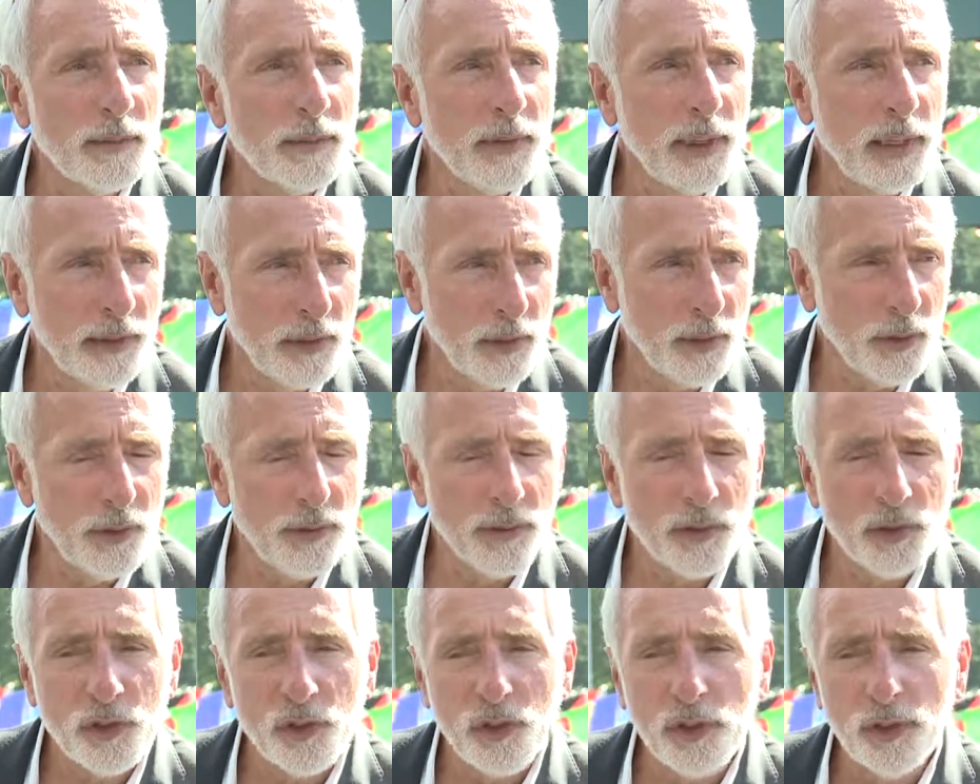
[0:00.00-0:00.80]
at the
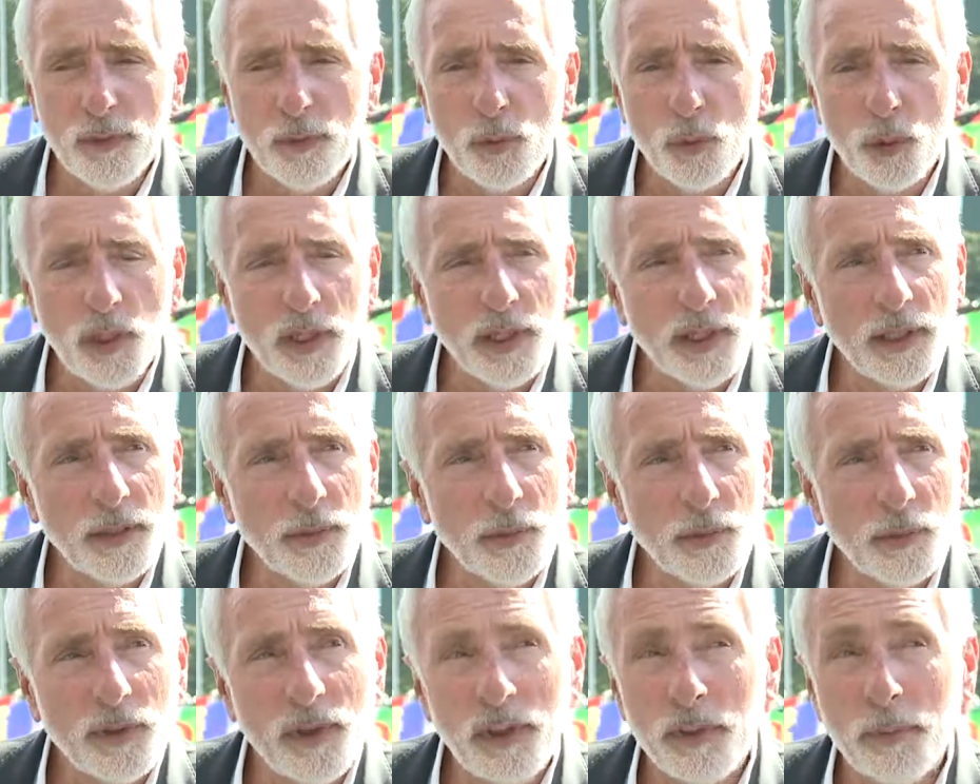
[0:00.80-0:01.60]
University of
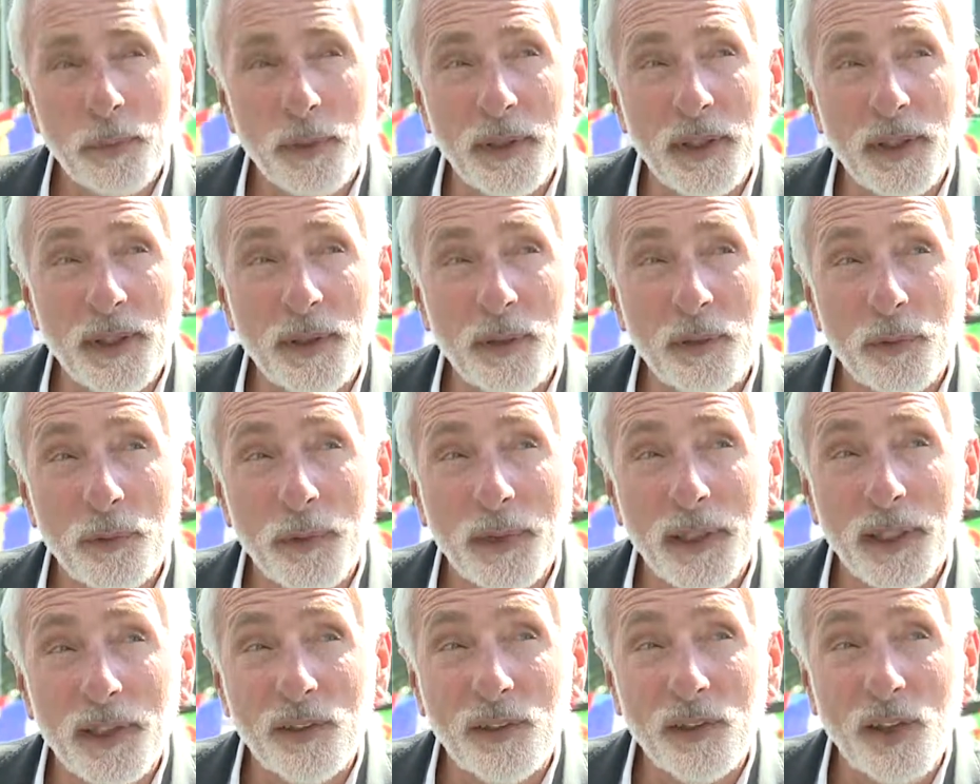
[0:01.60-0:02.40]
Oregon has been, has
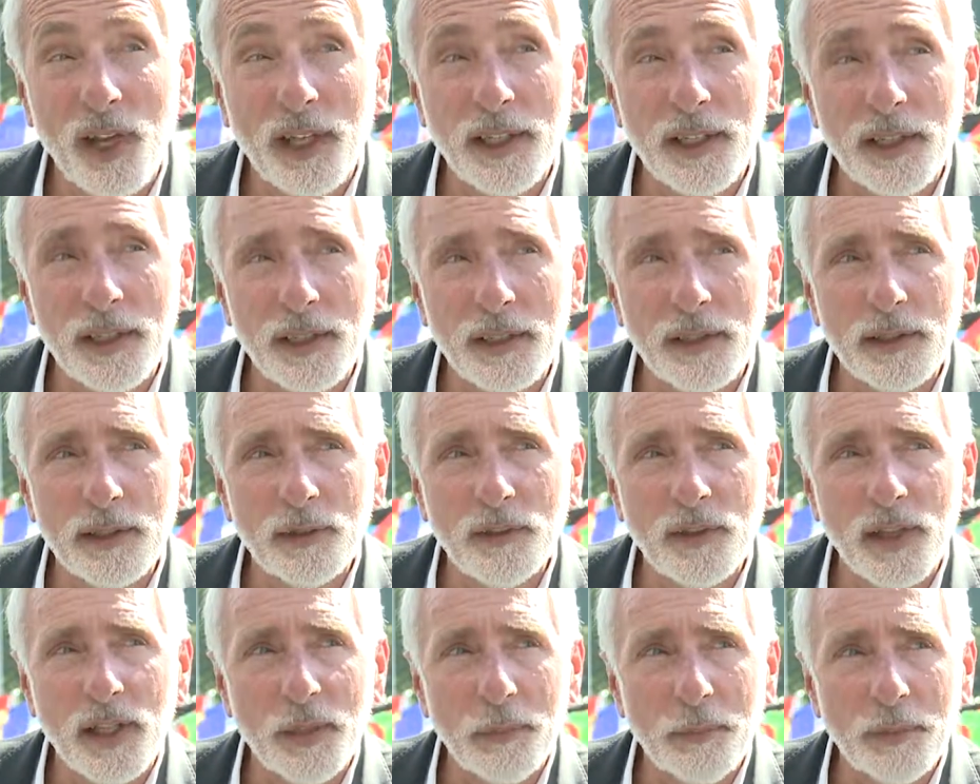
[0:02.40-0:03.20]
been exciting in
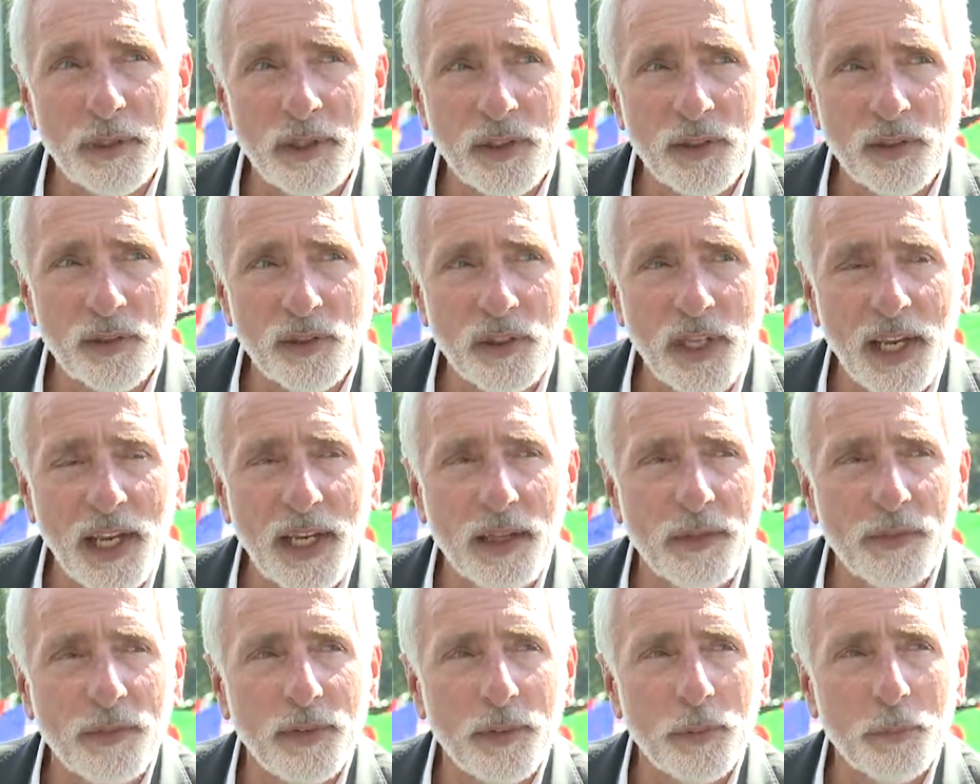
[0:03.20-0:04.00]
developing the
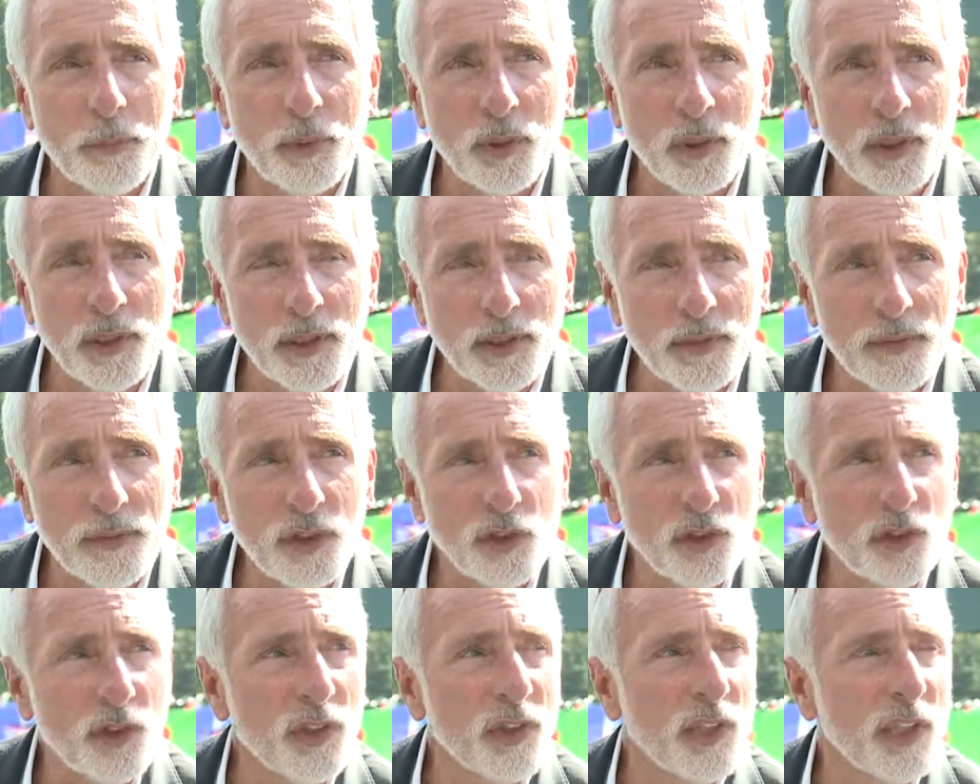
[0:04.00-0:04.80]
staff and putting the
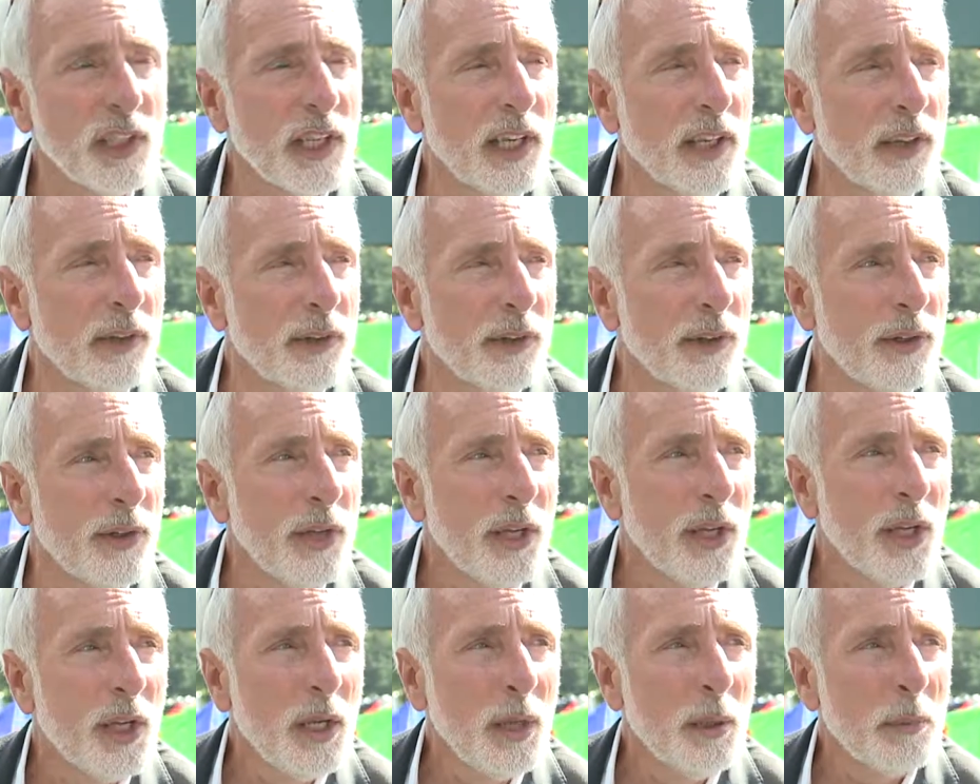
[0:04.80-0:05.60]
vision together.
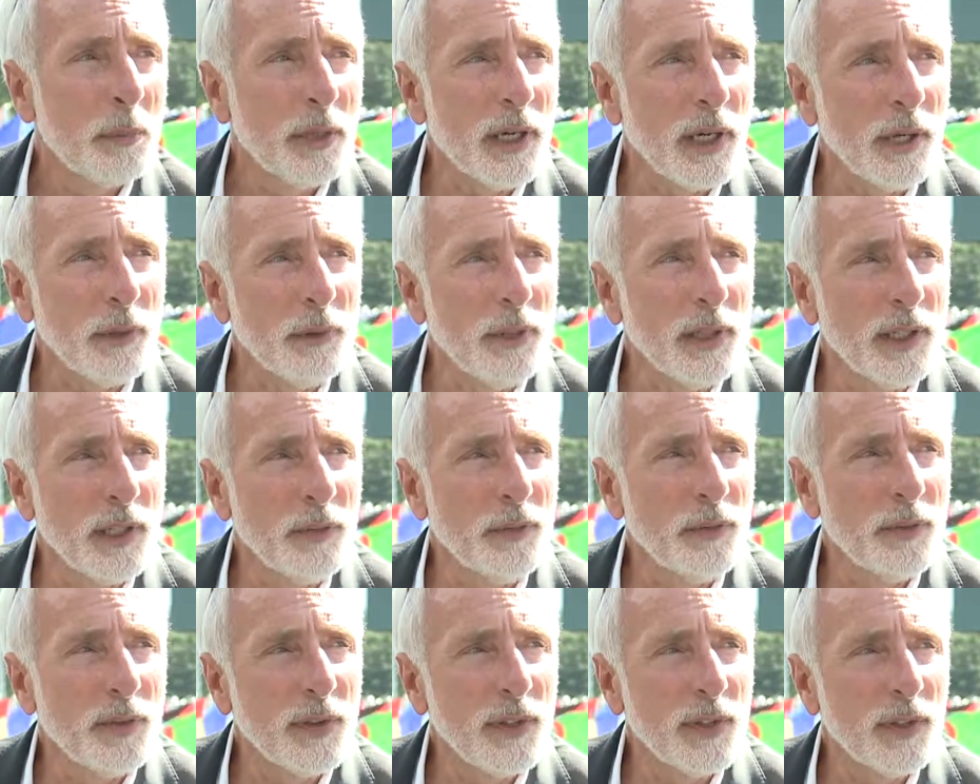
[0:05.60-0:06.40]
But I really
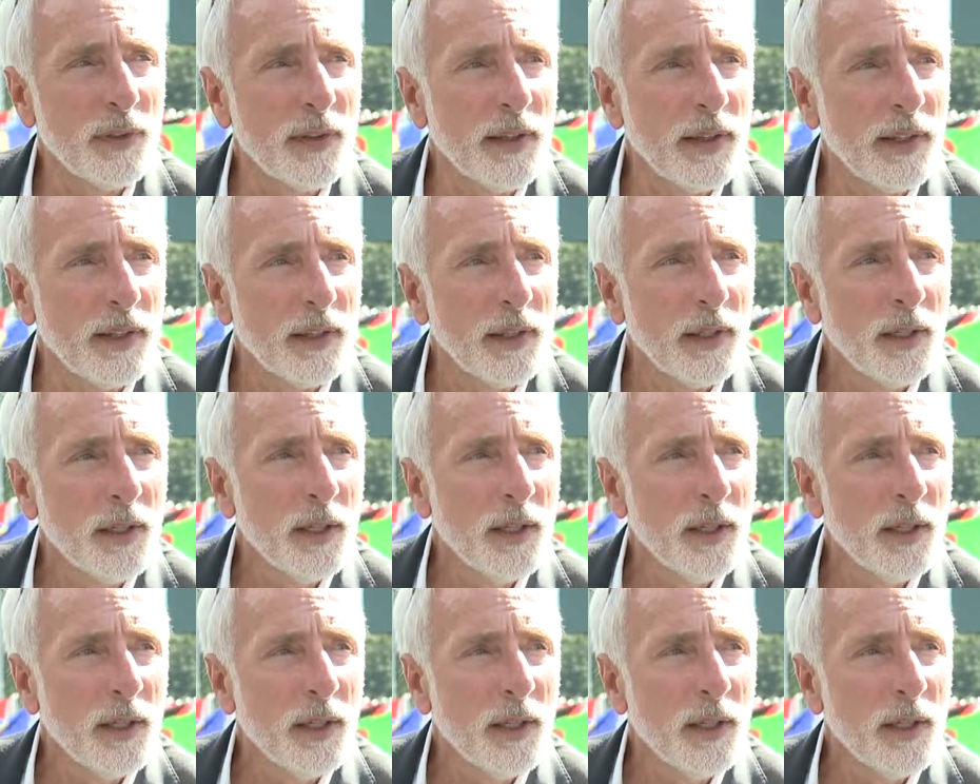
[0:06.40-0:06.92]
feel that